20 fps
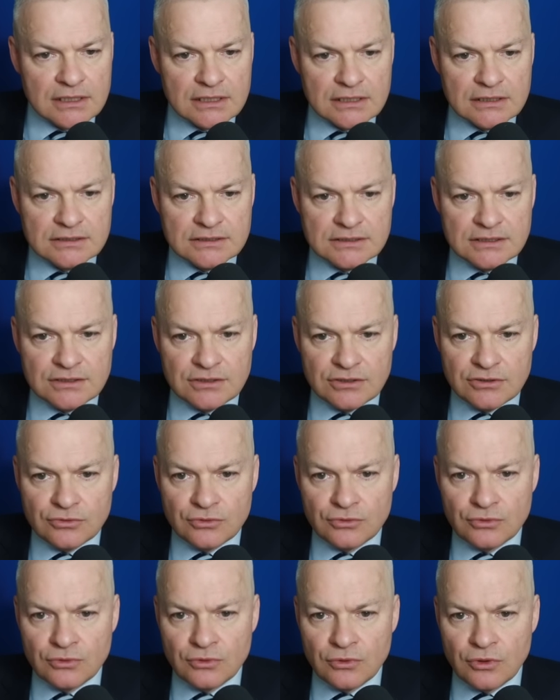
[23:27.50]
considered
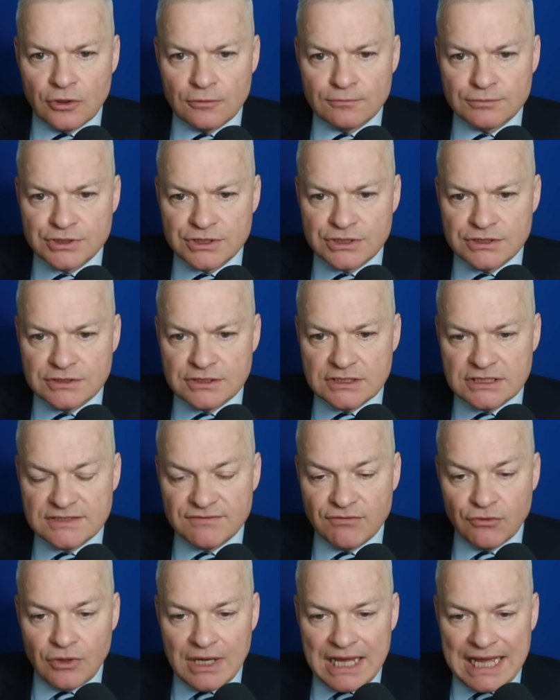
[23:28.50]
all options
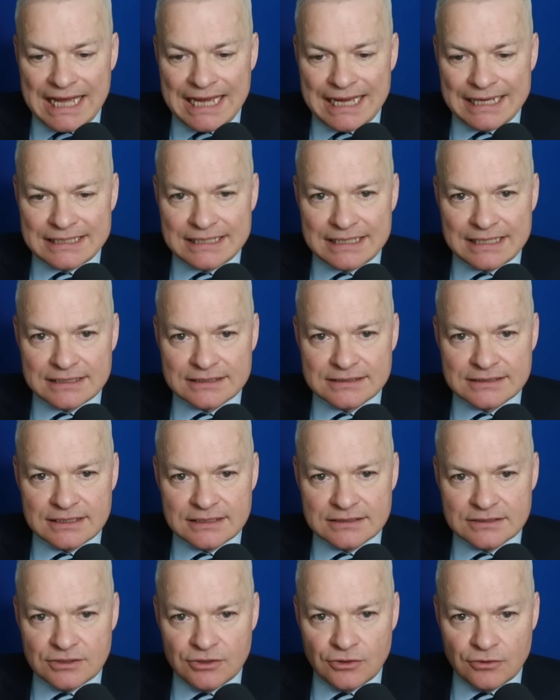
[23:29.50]
for Annex?
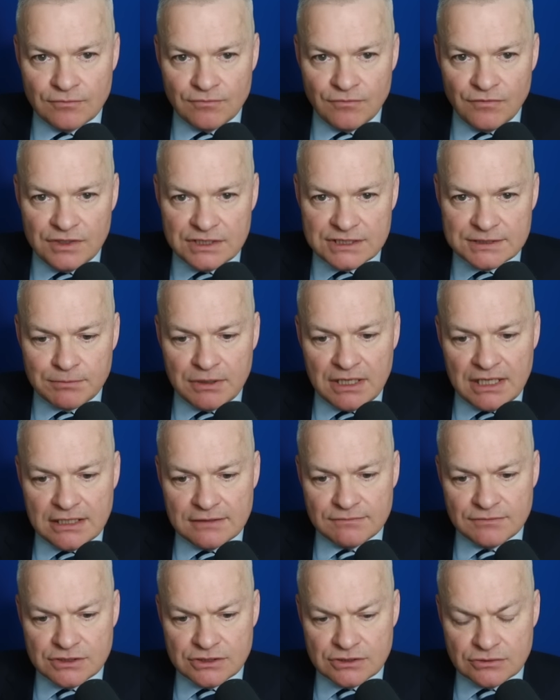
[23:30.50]
That's the obvious play
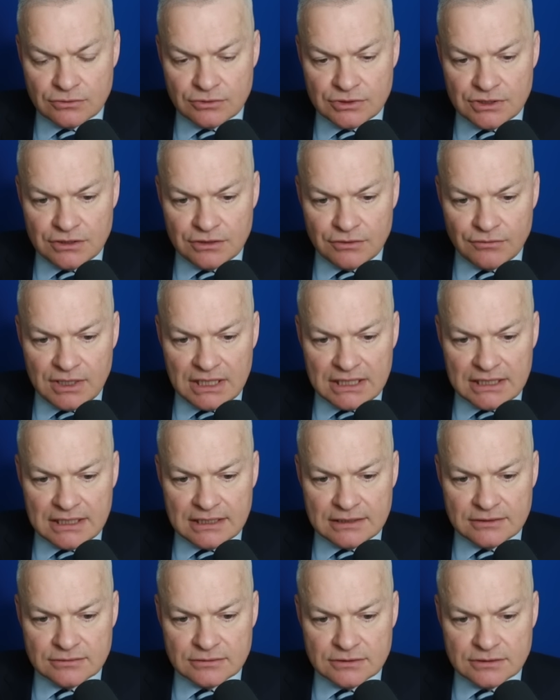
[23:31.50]
for sorting the rack
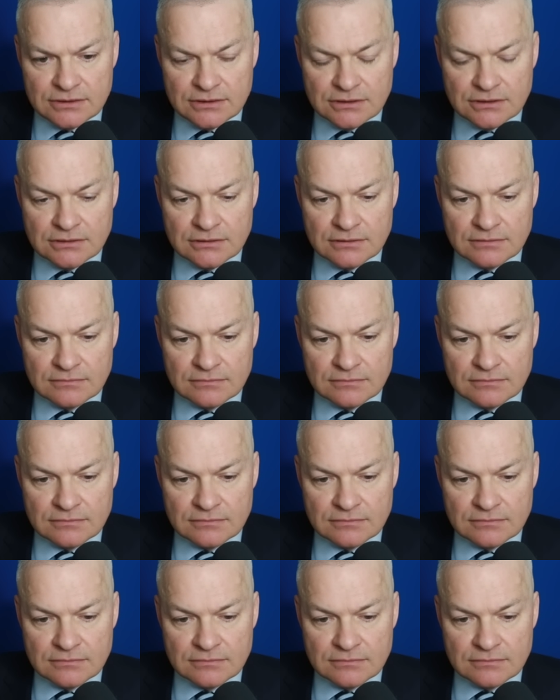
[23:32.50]
out.